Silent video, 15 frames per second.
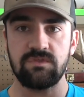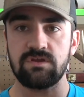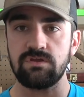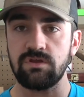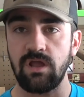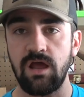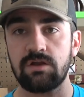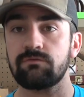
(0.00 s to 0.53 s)

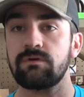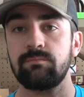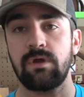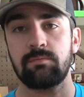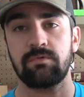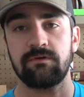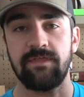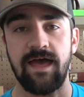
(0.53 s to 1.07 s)
you got to
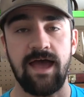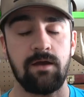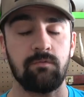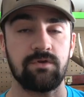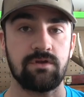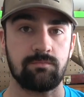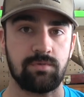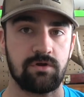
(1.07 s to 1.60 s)
remember that
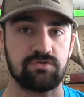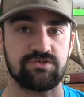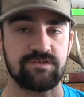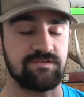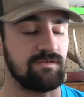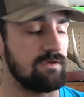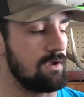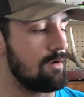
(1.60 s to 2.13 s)
when you're
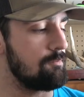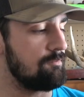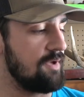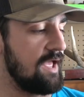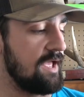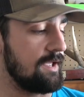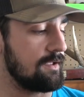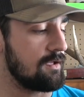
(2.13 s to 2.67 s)
purchasing a
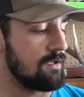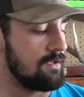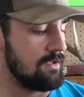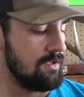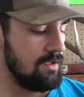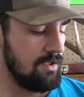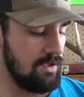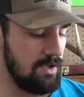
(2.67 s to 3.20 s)
bag.
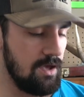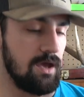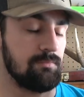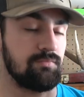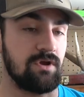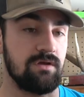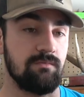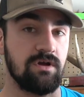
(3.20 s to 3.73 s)

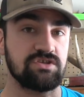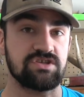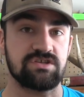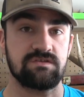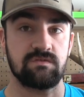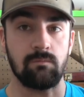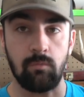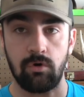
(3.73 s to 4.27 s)
Pretty
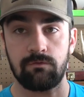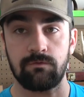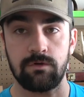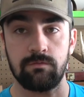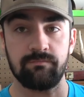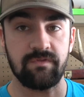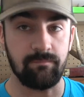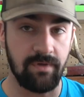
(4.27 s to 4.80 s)
much the more
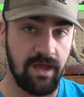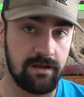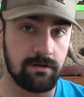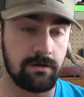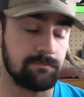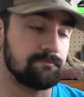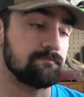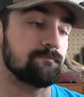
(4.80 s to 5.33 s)
room, the
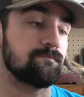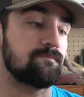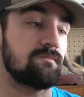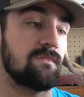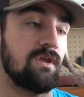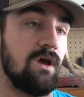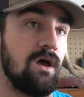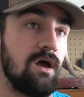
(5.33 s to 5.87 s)
better.
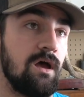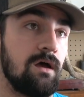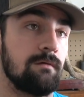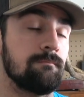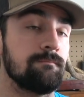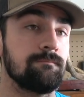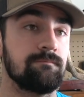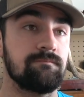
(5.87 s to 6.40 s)

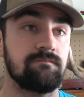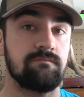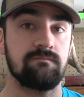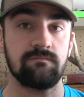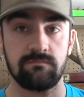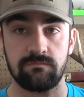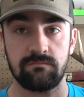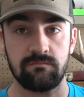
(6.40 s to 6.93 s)
And
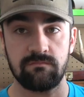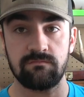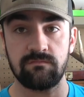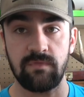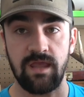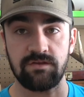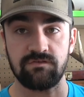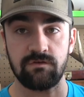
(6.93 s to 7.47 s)

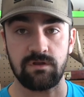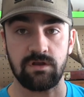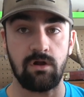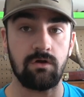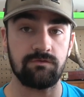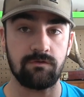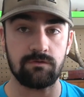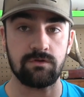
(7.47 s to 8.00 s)
you can
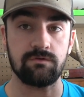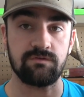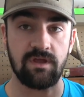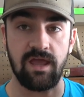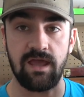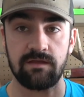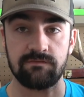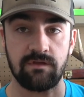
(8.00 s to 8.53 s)
also use
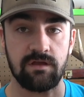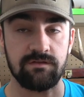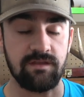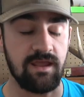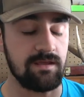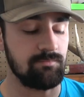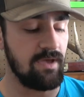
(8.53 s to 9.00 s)
it as a day